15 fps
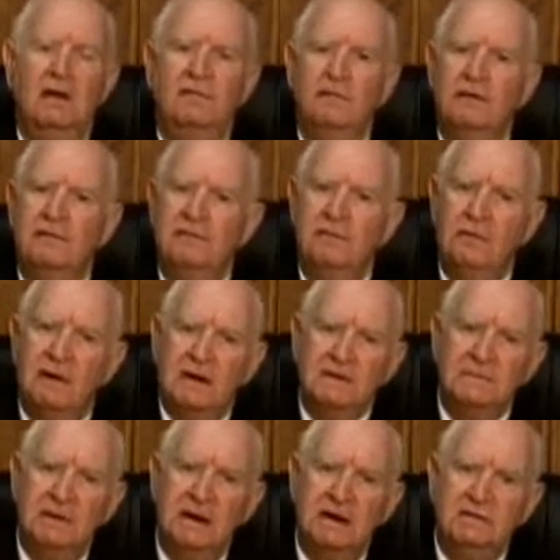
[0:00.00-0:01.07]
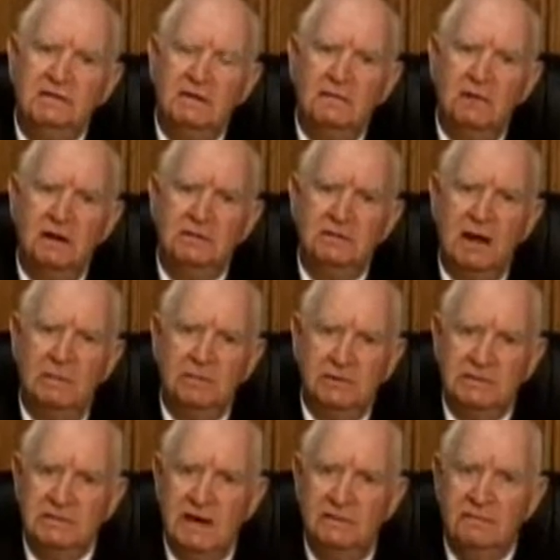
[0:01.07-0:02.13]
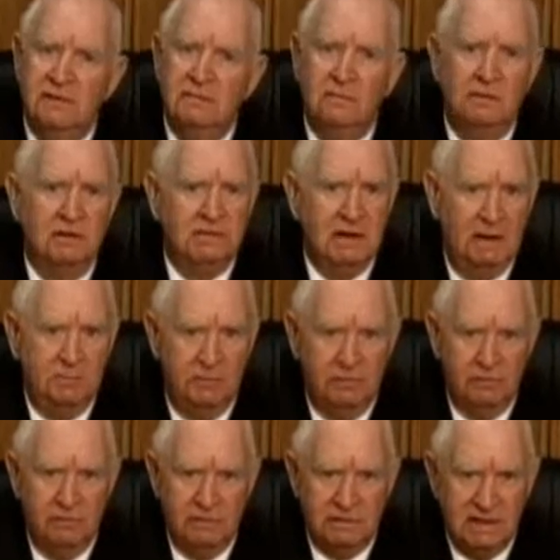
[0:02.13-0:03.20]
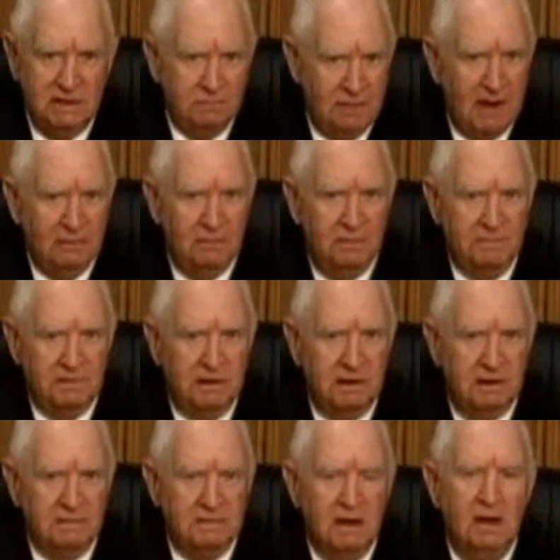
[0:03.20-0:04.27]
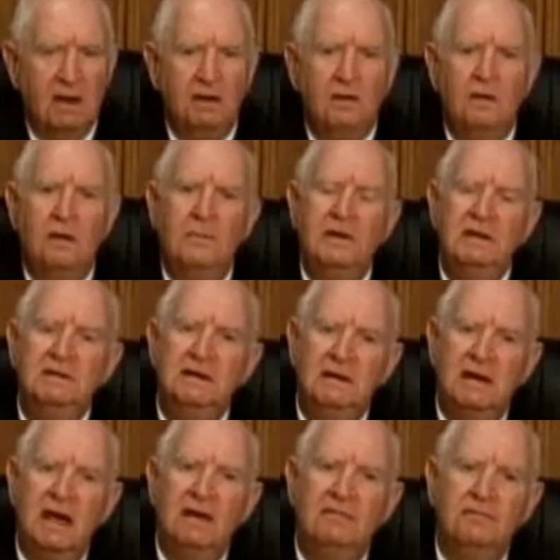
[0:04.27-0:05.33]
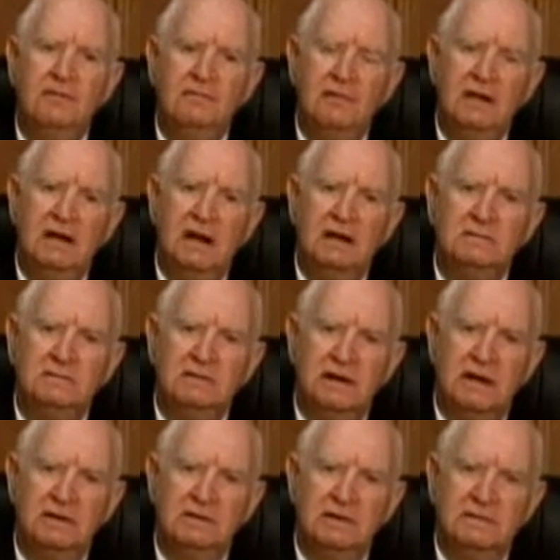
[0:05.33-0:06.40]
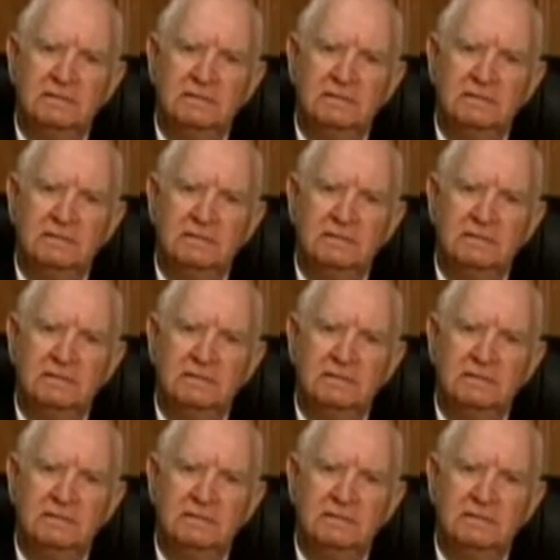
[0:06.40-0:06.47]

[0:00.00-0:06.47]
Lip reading: For a full explanation of what a Chapter 7 or a Chapter 13 bankruptcy is, call me today for a free consultation.